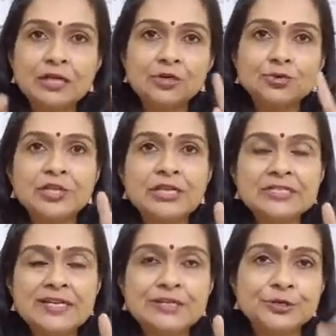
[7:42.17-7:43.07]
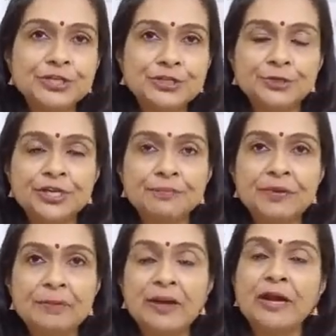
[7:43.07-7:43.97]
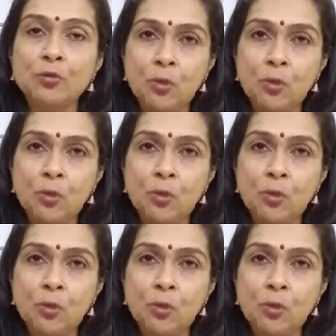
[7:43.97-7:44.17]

2 things that you need to keep in mind.